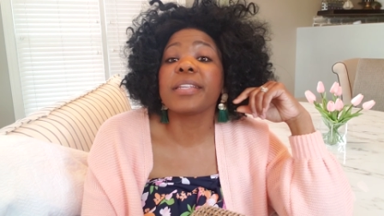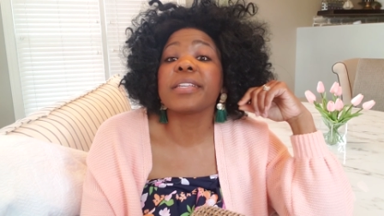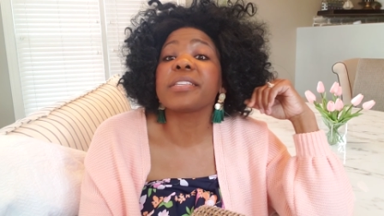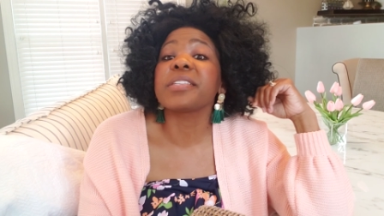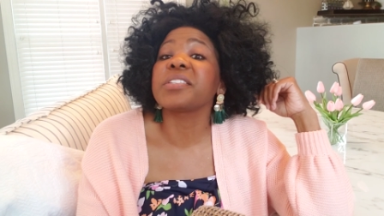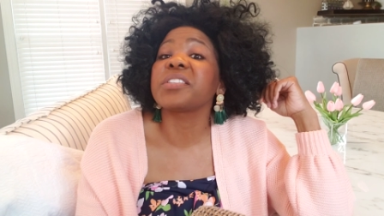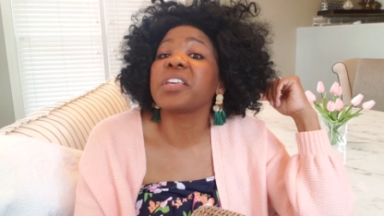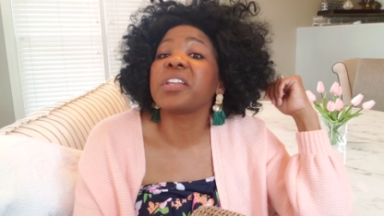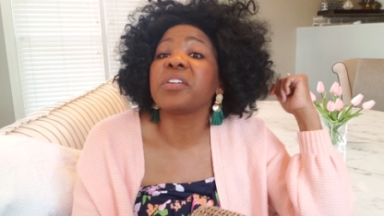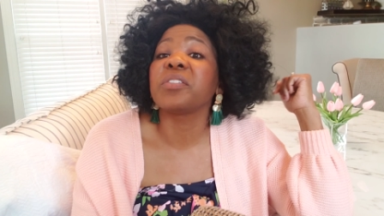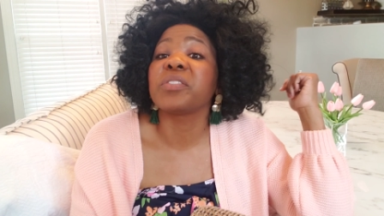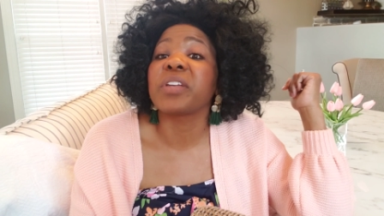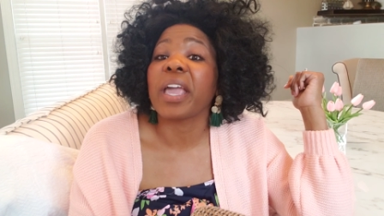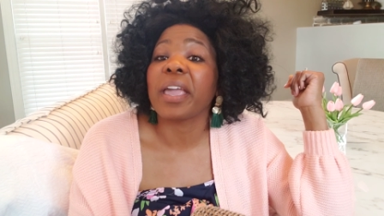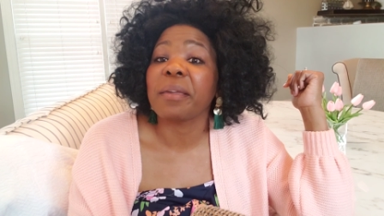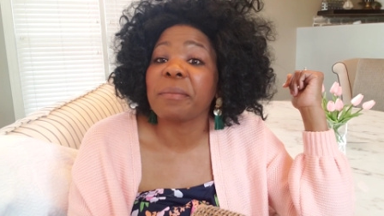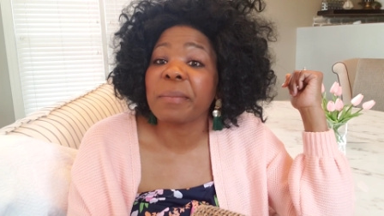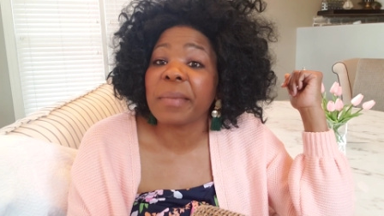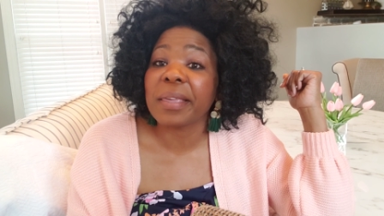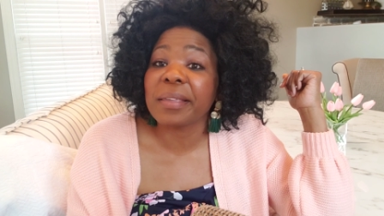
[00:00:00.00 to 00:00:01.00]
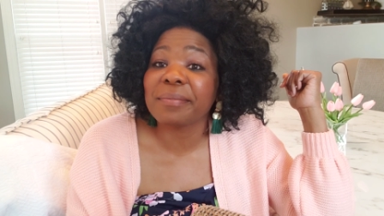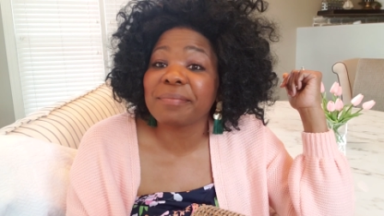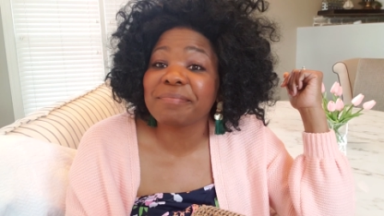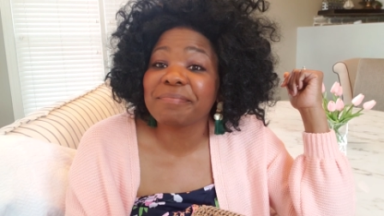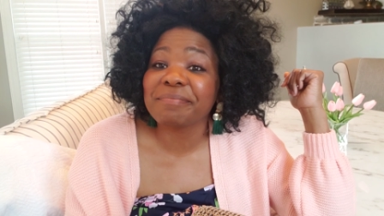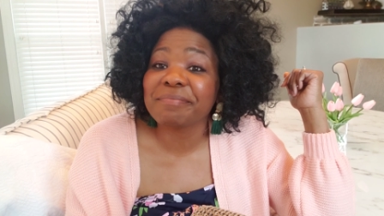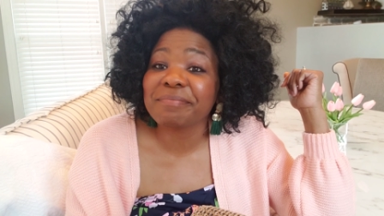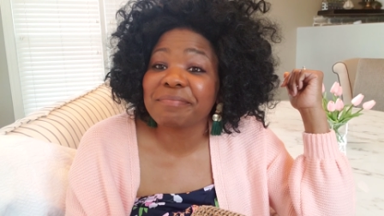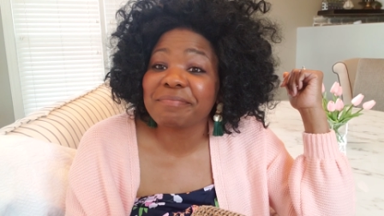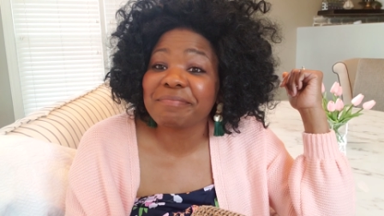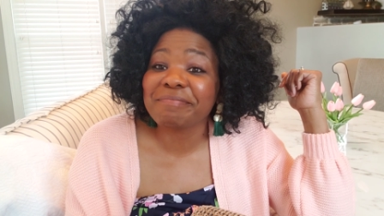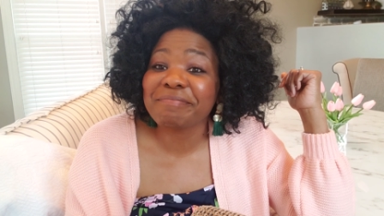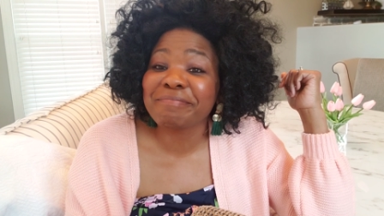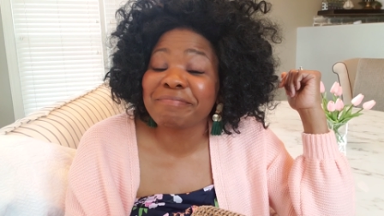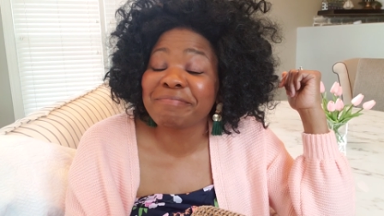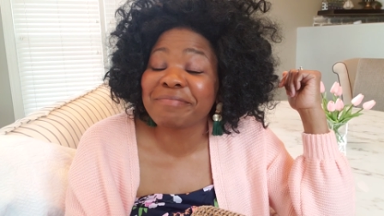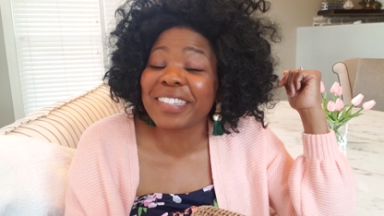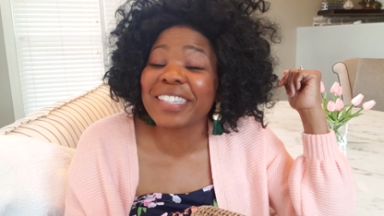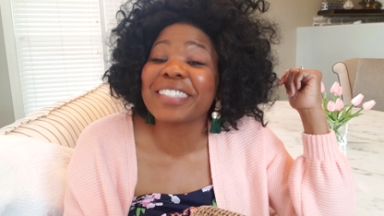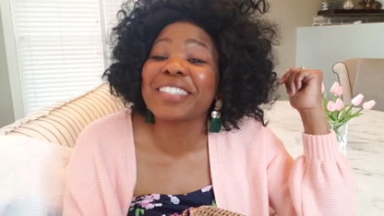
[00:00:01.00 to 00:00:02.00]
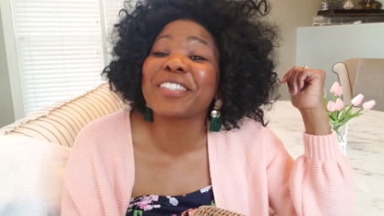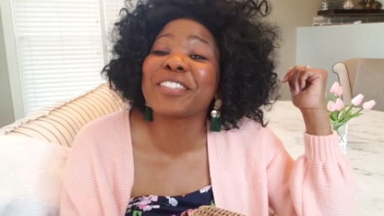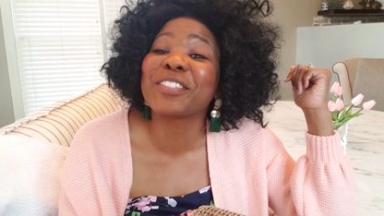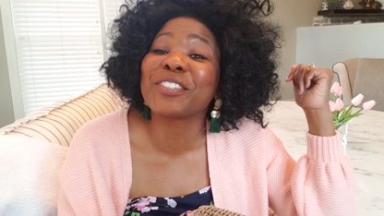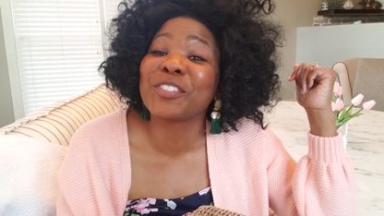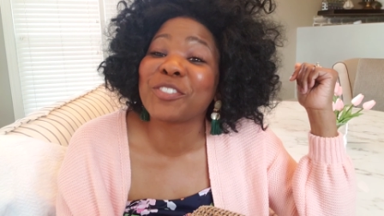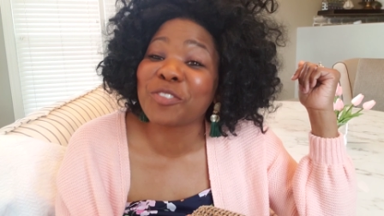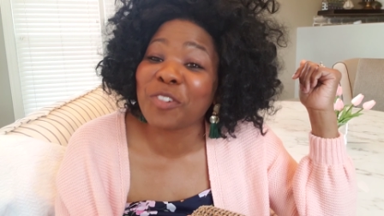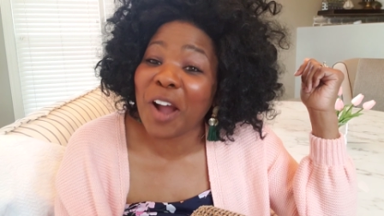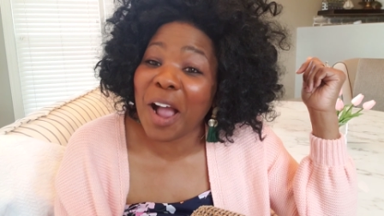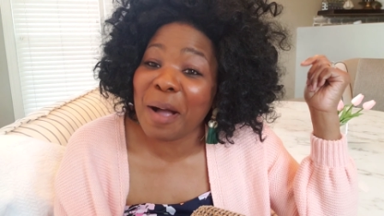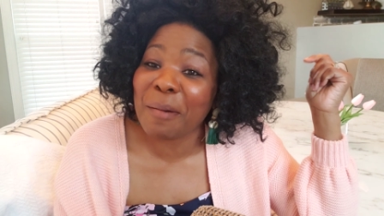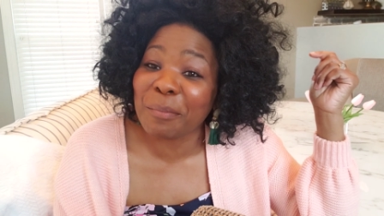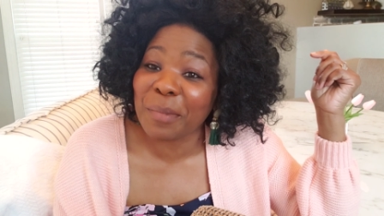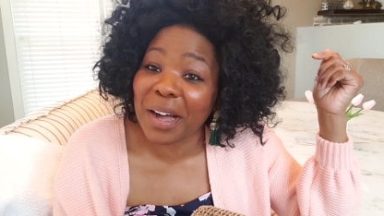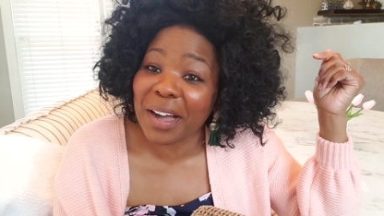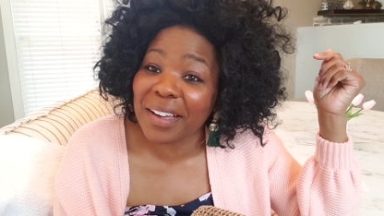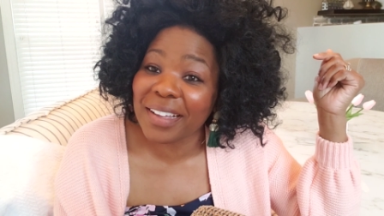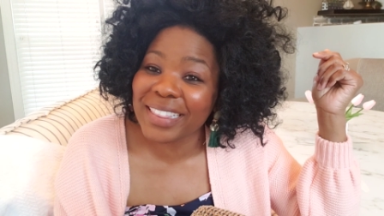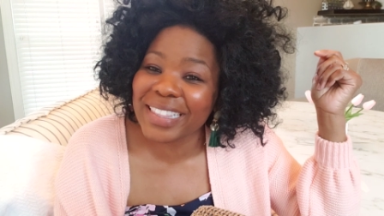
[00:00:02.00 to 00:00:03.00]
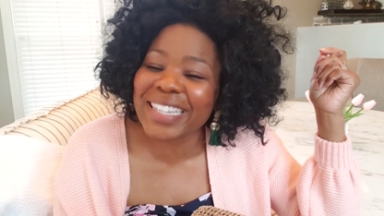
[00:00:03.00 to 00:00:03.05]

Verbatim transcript: This is entertainment. This is drama.